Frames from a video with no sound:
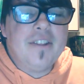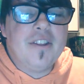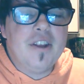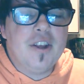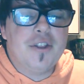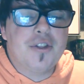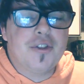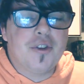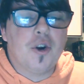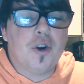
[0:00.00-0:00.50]

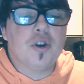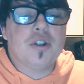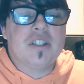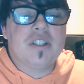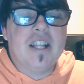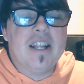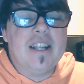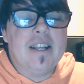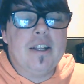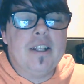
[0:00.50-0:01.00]
the
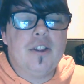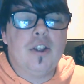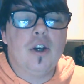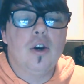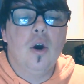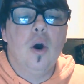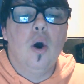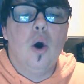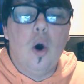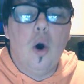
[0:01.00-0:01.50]
13th
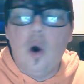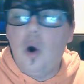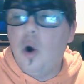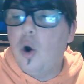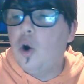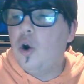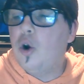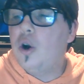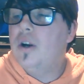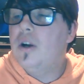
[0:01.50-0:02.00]

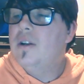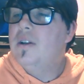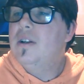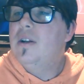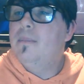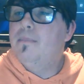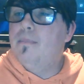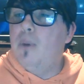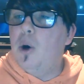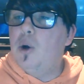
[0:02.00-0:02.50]
horror
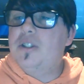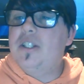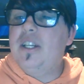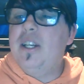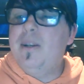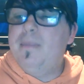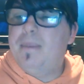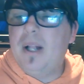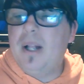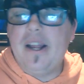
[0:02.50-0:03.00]

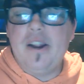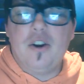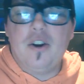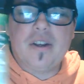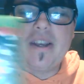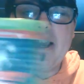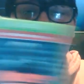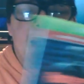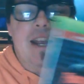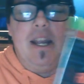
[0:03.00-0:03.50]
multiplayer
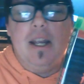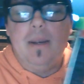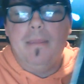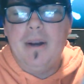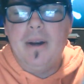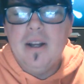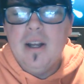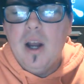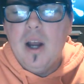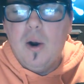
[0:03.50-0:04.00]
game
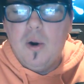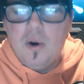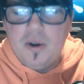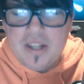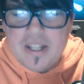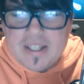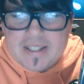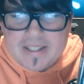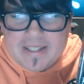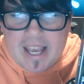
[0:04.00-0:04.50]
when
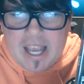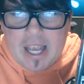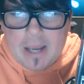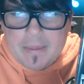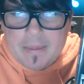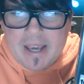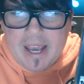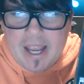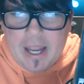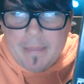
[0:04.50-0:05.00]
this game
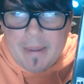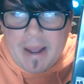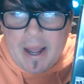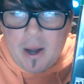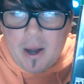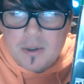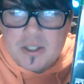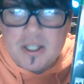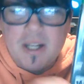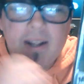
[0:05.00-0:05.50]
came
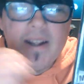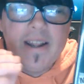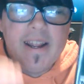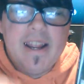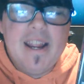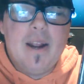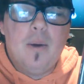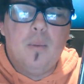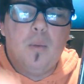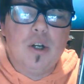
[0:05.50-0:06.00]
out,
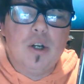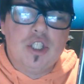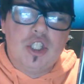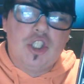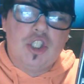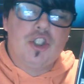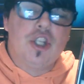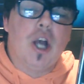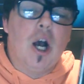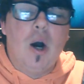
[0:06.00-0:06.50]
it was
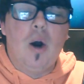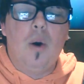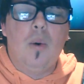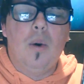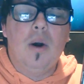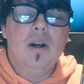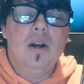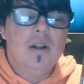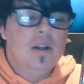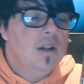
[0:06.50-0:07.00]

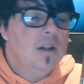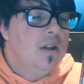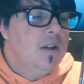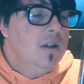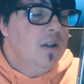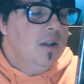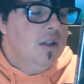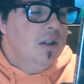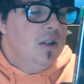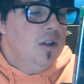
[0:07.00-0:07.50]
so
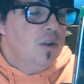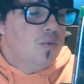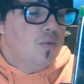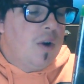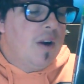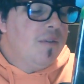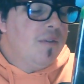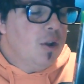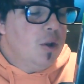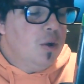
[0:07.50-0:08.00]

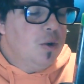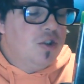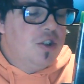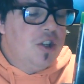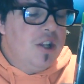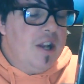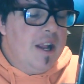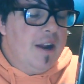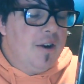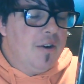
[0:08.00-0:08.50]

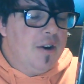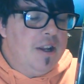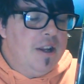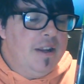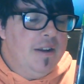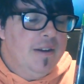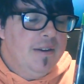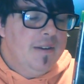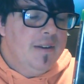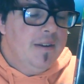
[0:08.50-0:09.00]
revolutionary